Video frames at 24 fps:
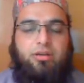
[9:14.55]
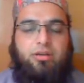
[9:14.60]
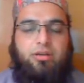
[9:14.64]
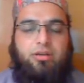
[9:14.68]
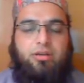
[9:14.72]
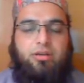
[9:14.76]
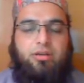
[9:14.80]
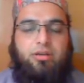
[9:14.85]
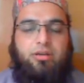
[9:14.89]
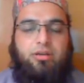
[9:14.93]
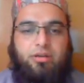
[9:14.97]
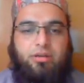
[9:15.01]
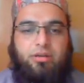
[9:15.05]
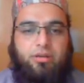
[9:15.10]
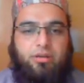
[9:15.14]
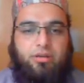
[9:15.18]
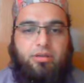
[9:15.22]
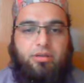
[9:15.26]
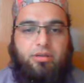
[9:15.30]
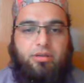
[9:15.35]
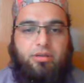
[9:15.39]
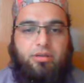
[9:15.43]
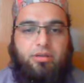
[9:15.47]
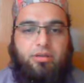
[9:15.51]
the
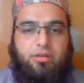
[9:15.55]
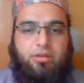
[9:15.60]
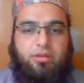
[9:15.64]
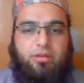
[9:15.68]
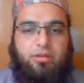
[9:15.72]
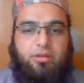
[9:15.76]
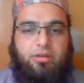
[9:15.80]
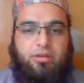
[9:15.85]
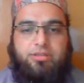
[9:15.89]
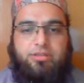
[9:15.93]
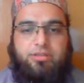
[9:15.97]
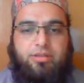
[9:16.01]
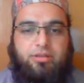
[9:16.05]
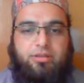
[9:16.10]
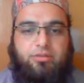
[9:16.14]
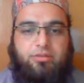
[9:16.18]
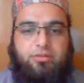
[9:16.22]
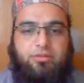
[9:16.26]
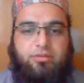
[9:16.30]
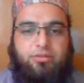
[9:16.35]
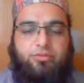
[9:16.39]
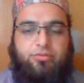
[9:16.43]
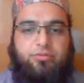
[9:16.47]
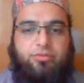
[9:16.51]
hydrogens here,
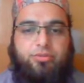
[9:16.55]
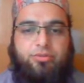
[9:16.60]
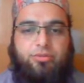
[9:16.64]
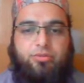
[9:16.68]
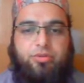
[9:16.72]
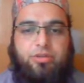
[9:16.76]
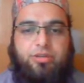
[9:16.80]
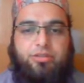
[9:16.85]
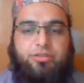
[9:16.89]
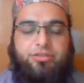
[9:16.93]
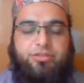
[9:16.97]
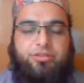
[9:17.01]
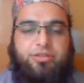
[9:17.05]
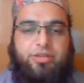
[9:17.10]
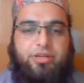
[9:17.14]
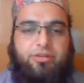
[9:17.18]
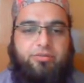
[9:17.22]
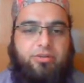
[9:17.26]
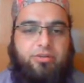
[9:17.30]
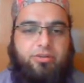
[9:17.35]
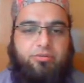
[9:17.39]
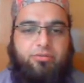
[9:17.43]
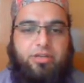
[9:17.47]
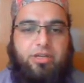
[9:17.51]
but we should
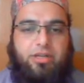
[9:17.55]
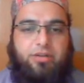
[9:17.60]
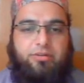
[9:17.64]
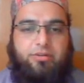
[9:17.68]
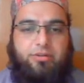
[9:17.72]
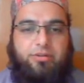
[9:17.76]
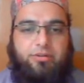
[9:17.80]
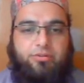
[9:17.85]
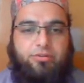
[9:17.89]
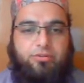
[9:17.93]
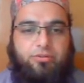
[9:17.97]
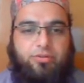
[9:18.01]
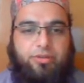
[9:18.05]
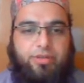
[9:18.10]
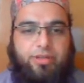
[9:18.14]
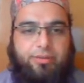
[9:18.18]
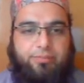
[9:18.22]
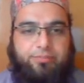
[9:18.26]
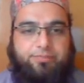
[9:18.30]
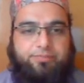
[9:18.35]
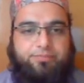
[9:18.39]
understand what we have written. Okay,